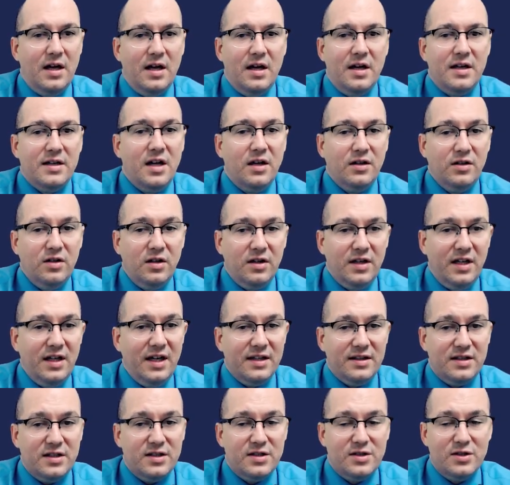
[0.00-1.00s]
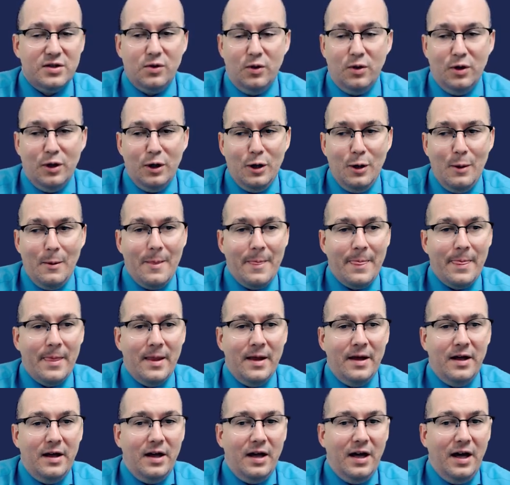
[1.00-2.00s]
Now looking at the score,
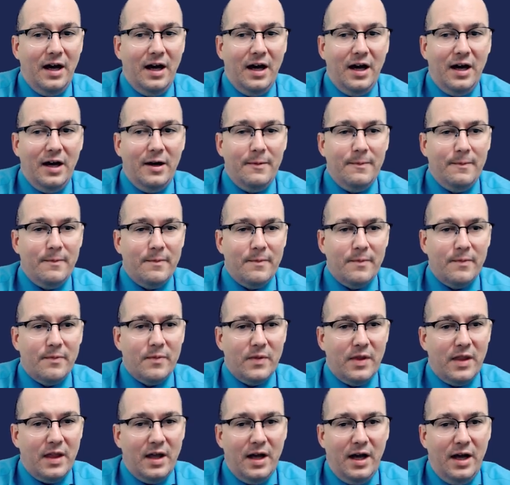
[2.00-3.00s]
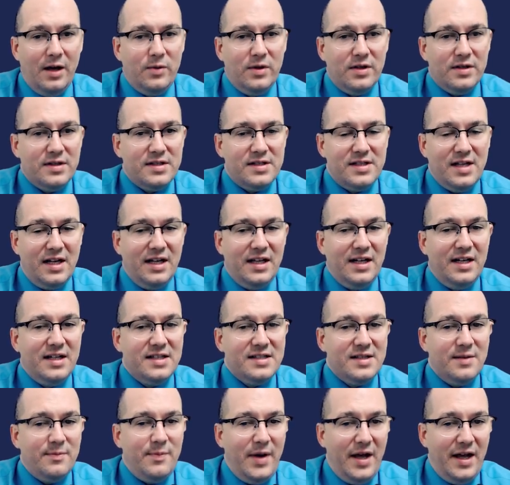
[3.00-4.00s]
I will say it is
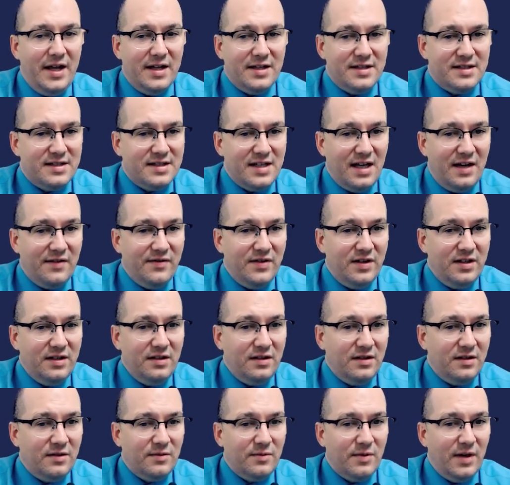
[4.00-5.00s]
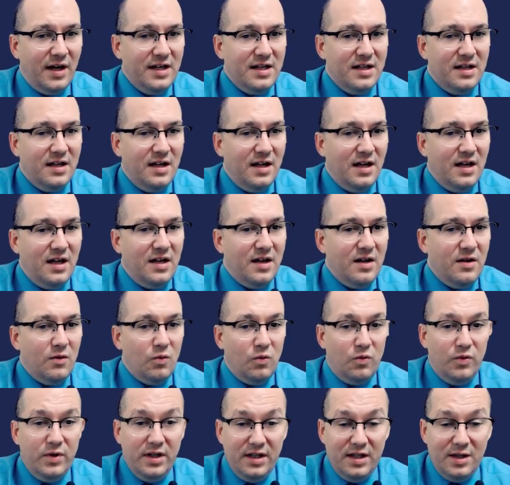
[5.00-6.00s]
a band 7, right?
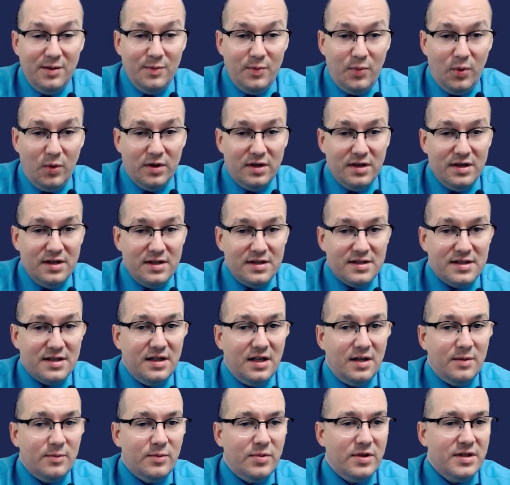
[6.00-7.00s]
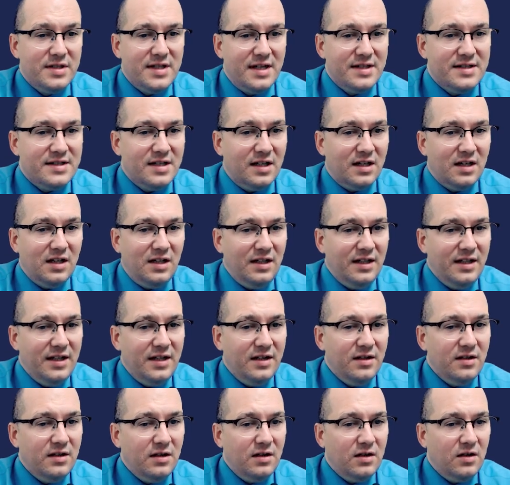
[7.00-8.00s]
Really important, presents a
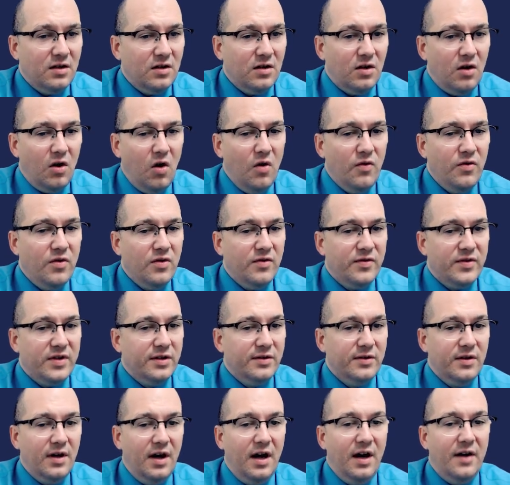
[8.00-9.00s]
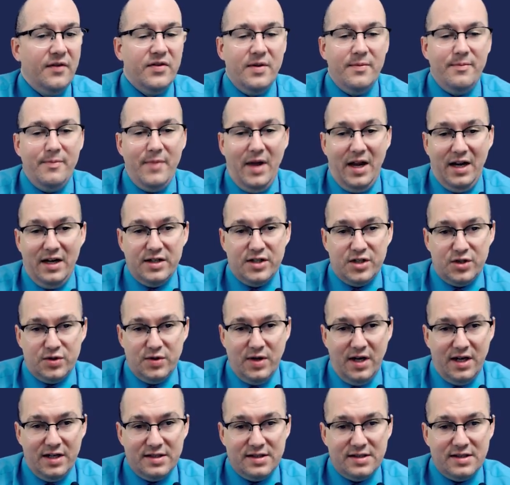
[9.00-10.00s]
clear overview of the main
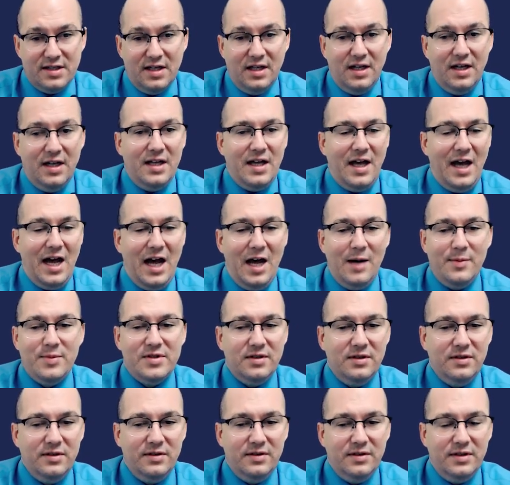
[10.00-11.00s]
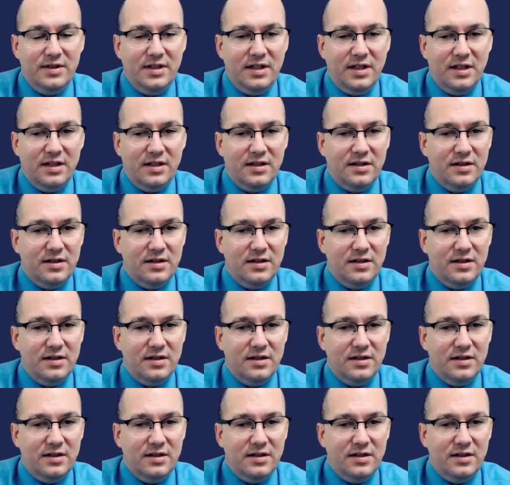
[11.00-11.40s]
trends. Absolutely,